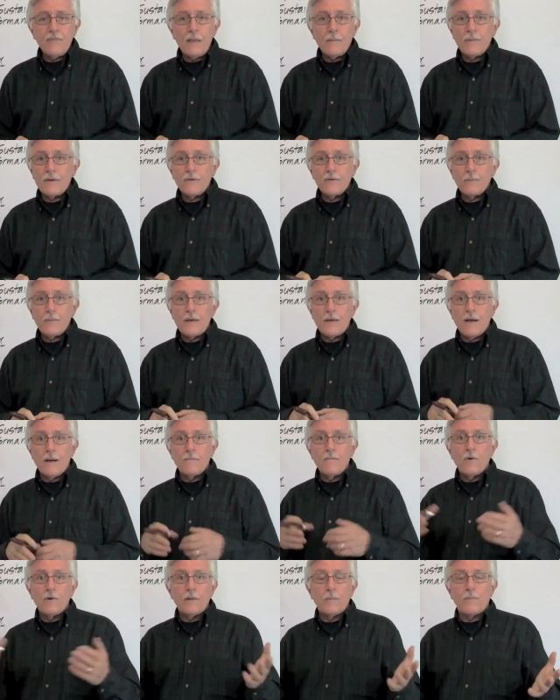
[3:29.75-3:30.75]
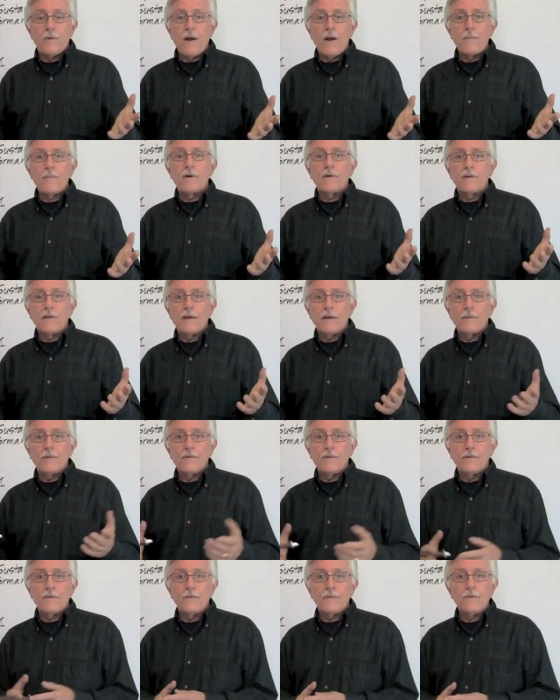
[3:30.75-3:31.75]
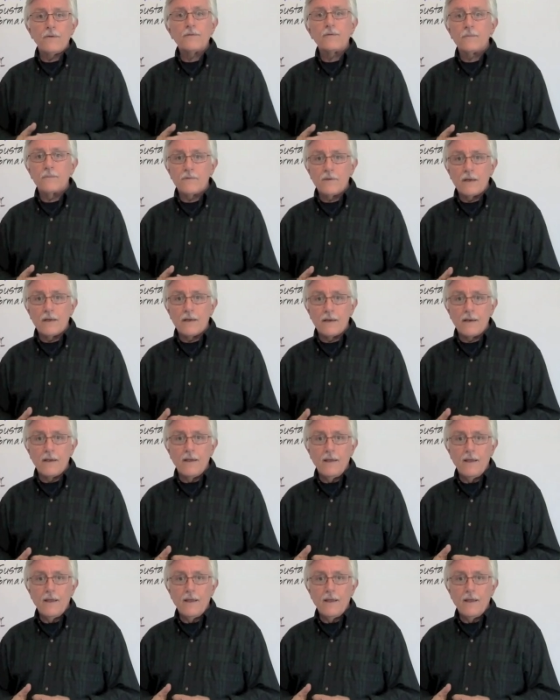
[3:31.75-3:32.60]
but it's become one of the primary languages of systems thinking.